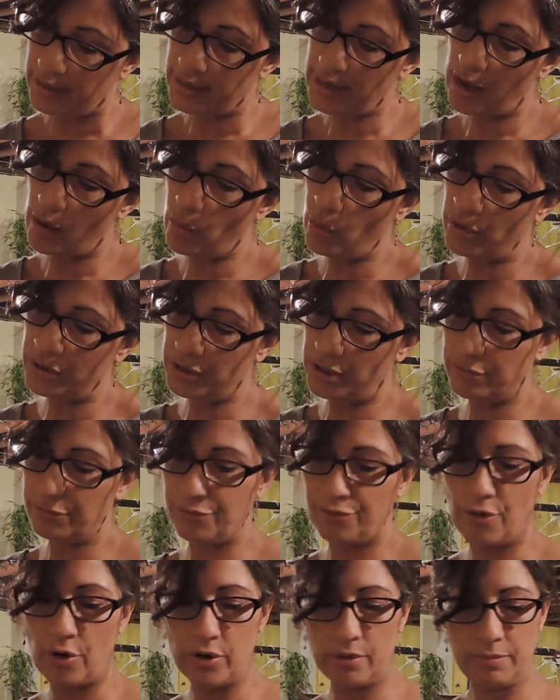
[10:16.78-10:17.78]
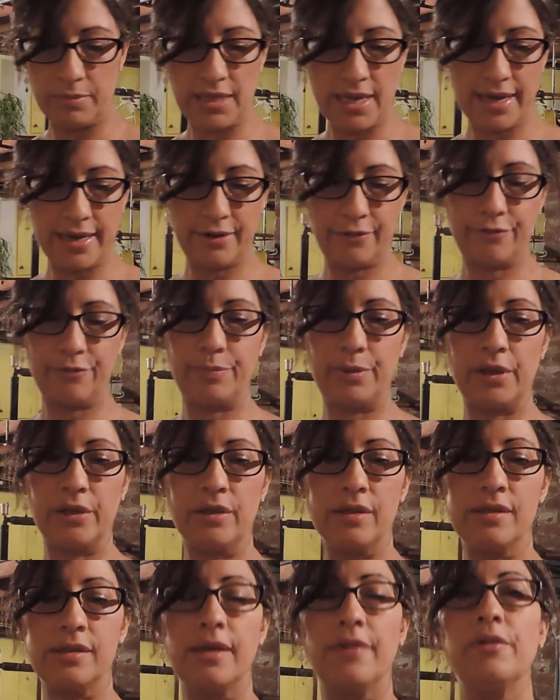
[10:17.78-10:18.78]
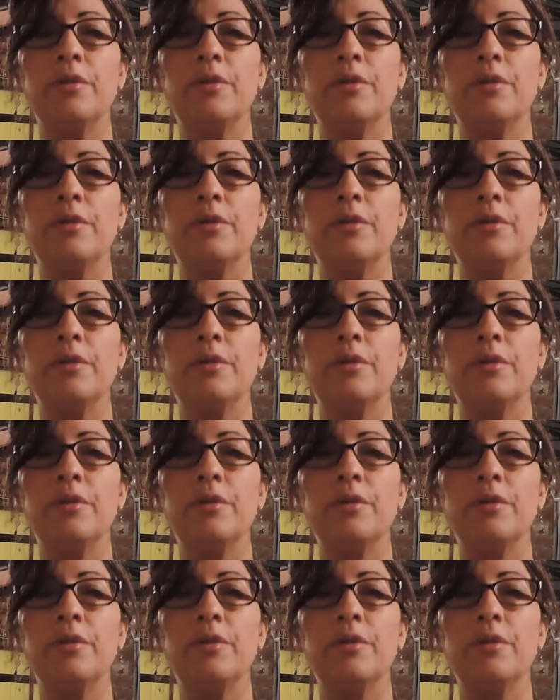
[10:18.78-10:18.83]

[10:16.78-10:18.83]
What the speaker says: I got one on farm life because